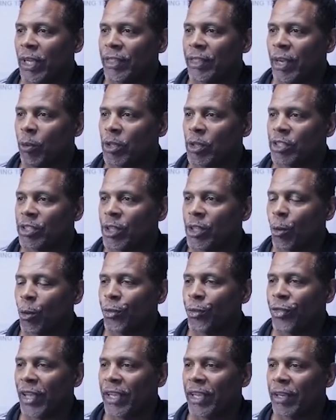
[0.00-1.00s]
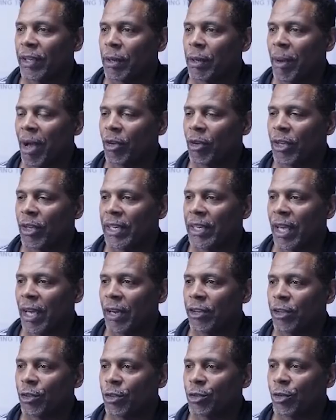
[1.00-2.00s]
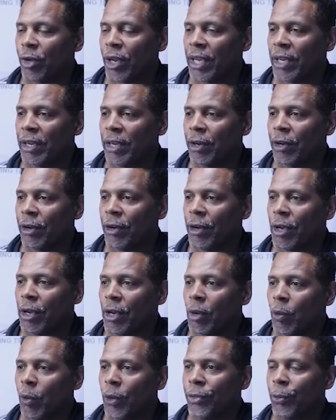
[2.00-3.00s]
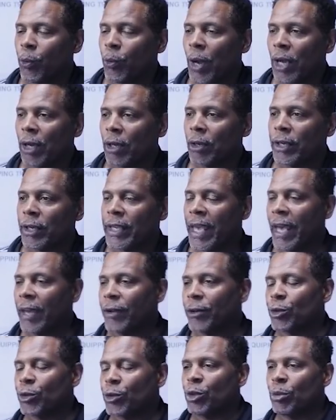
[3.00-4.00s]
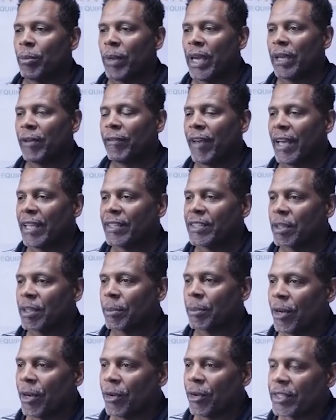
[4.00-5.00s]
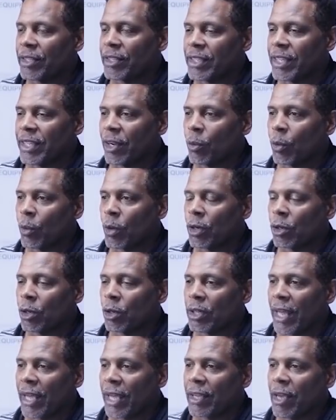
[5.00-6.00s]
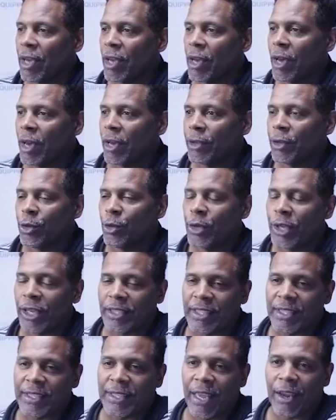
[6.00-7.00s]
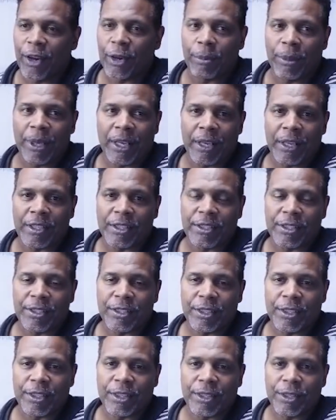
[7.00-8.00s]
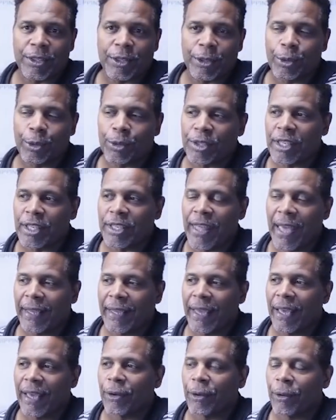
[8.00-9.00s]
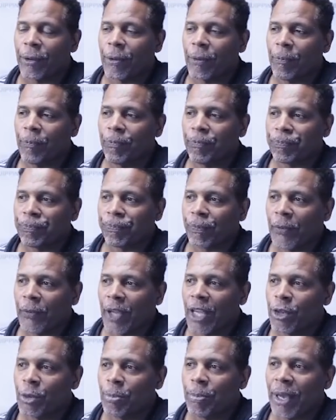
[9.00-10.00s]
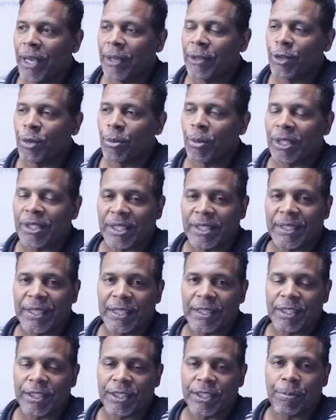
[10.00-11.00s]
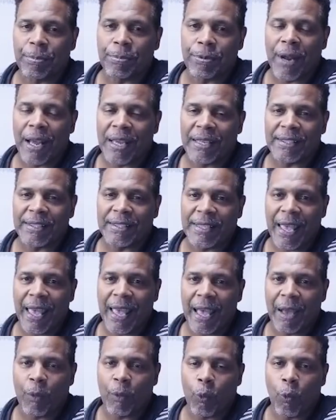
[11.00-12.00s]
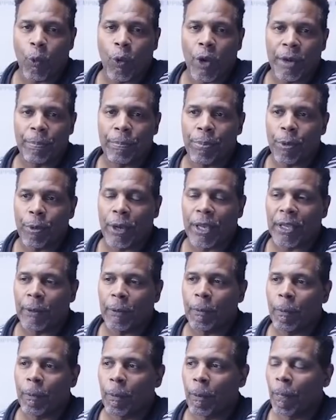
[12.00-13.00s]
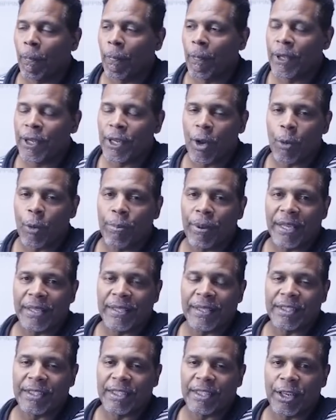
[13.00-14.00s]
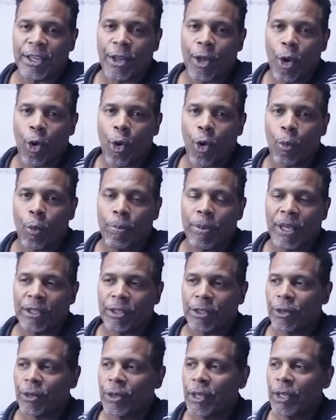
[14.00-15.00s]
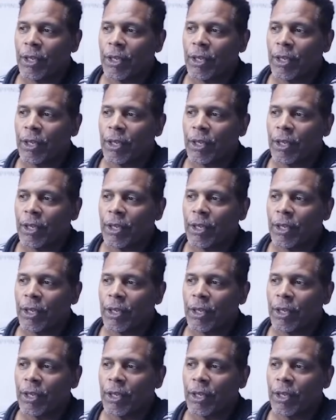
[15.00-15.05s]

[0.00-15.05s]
There was no thinking about getting out of your trade here. With regular candles, you may have had some areas in here where it looked like you get scared because you see that candle and you pay too much attention to price at one point. You don't pay attention to the whole picture.